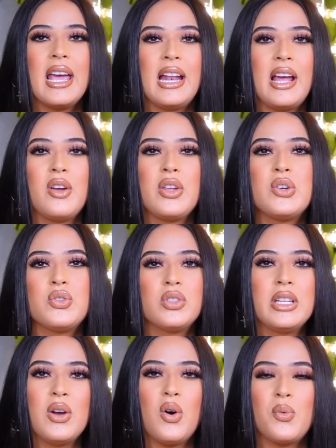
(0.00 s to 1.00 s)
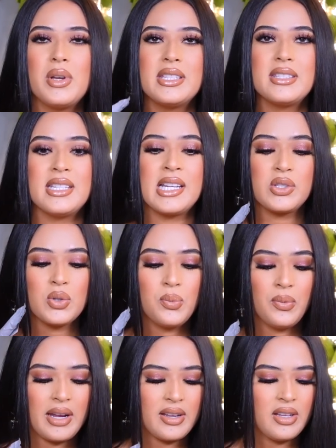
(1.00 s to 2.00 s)
and i usually always stick to
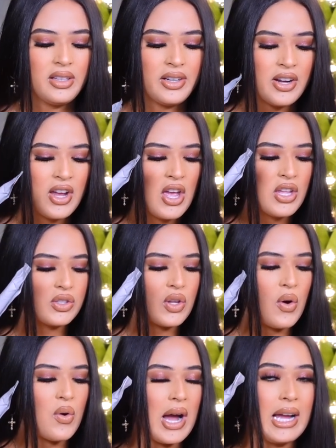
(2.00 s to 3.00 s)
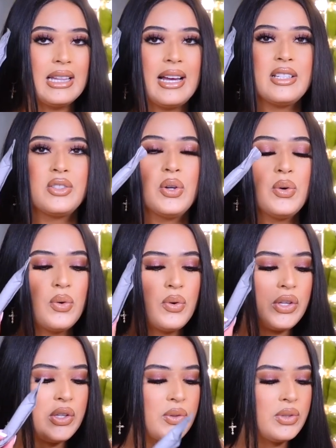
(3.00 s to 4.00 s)
regular so i like to
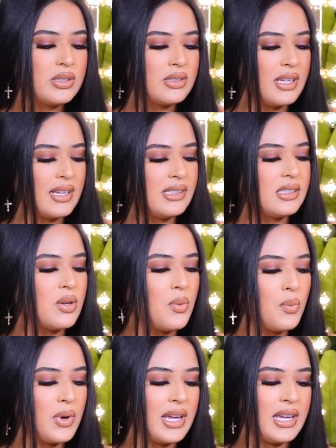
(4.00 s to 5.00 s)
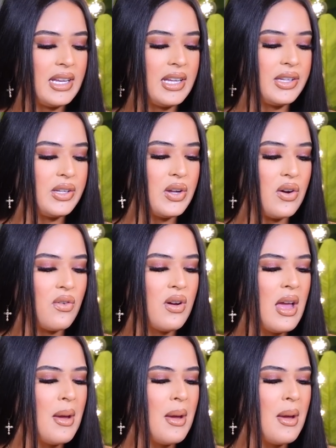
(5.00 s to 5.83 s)
use this when you know